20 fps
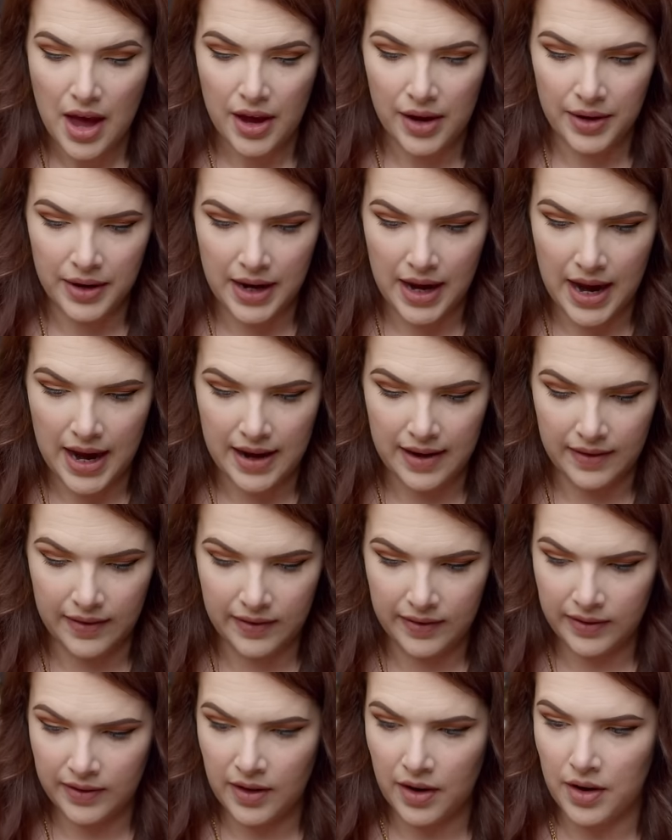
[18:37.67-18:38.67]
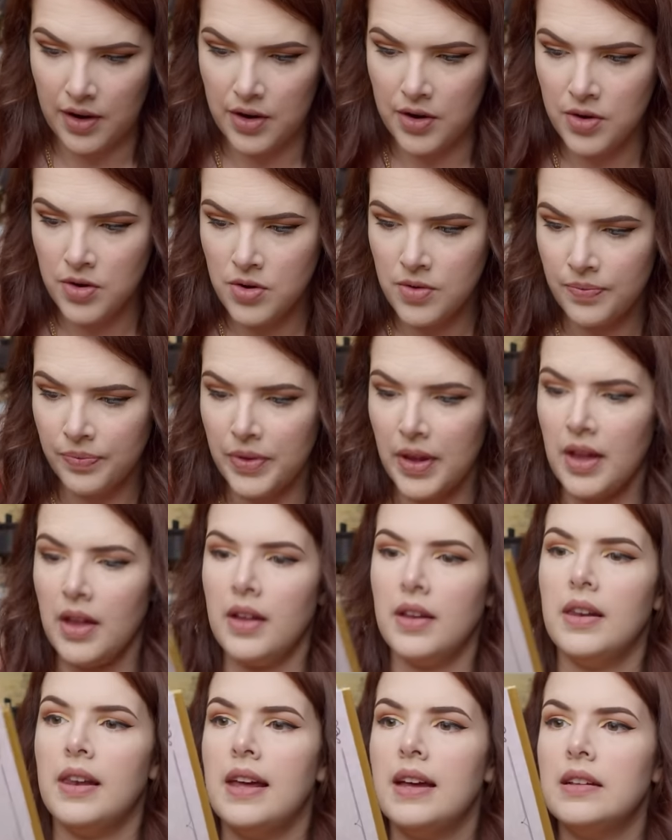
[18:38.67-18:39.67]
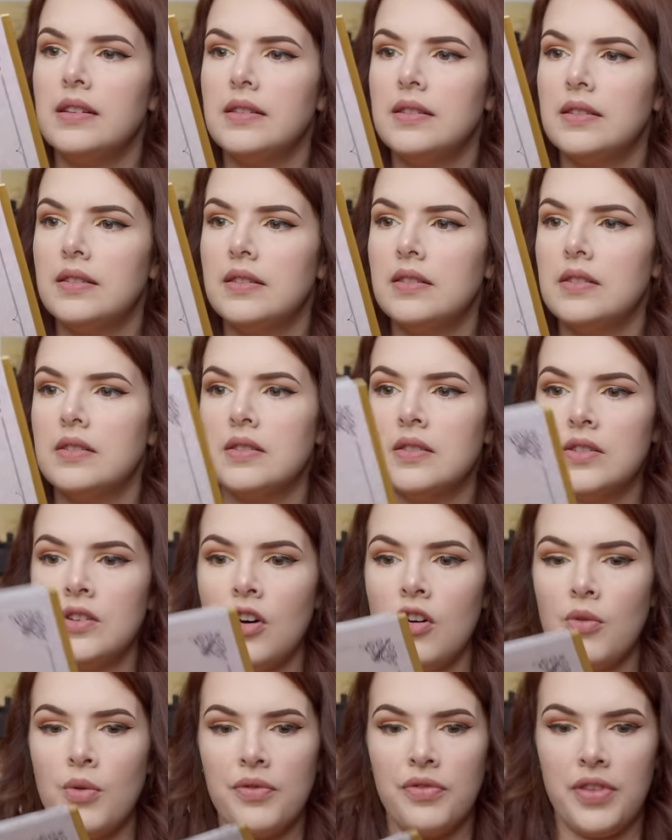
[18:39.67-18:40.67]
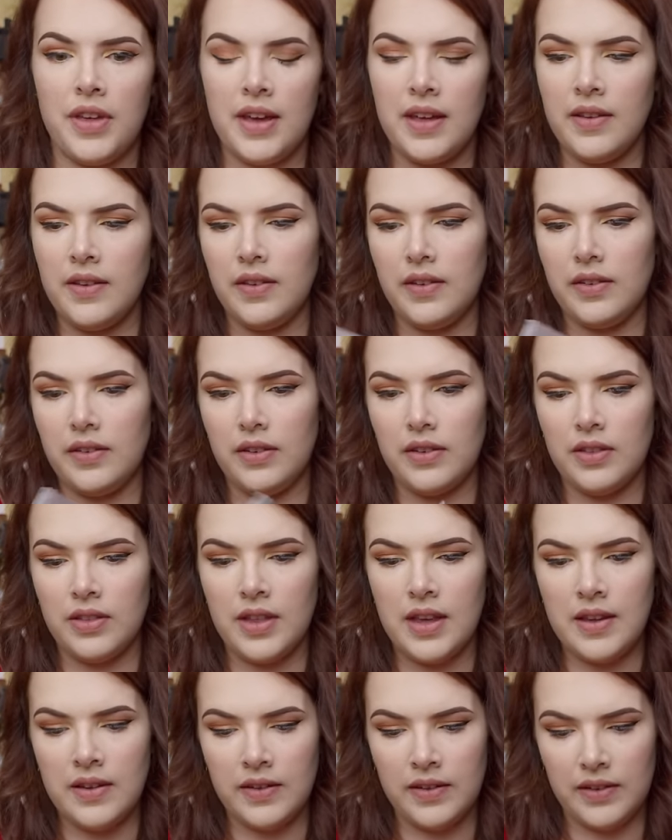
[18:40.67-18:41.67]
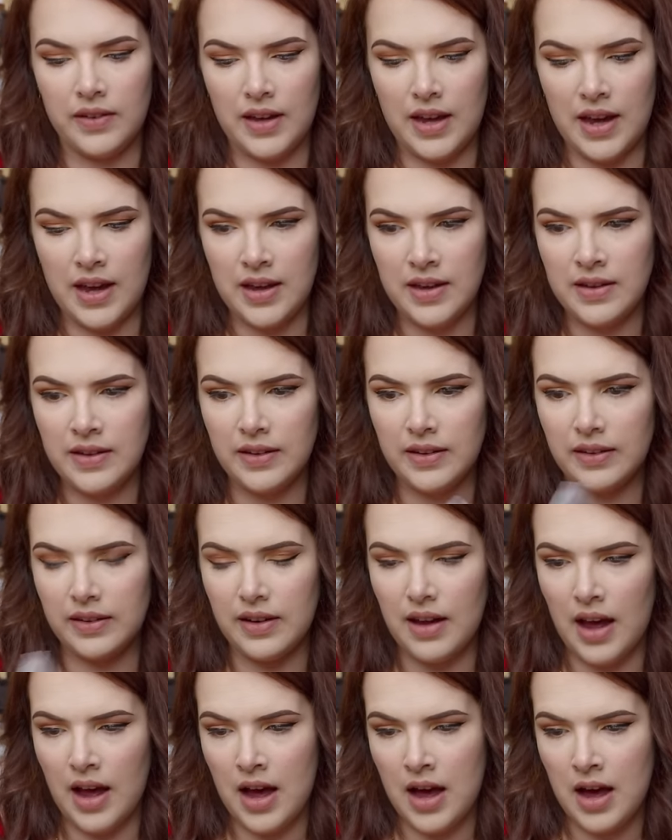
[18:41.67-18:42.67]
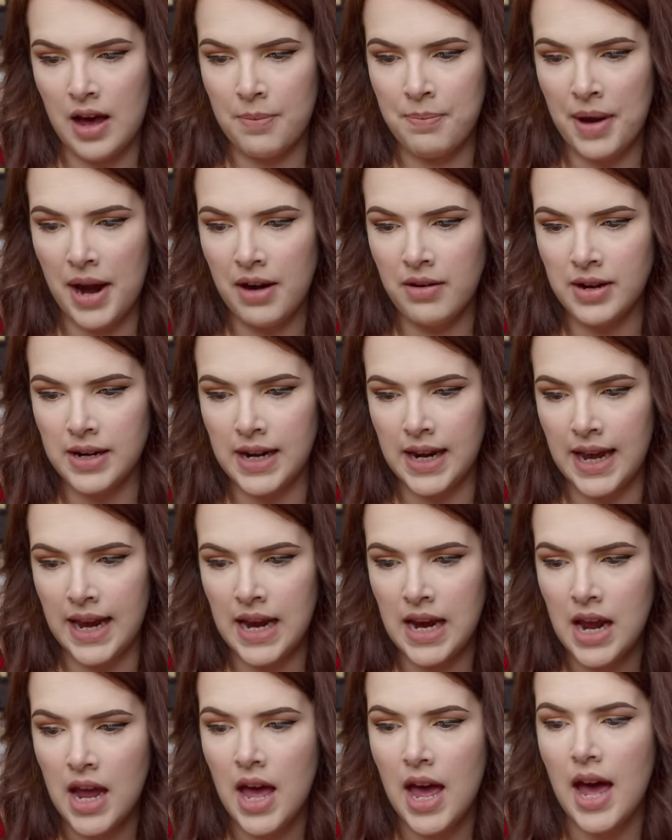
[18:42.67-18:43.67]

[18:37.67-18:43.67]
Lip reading: Okay, so let's start with this. This is apparently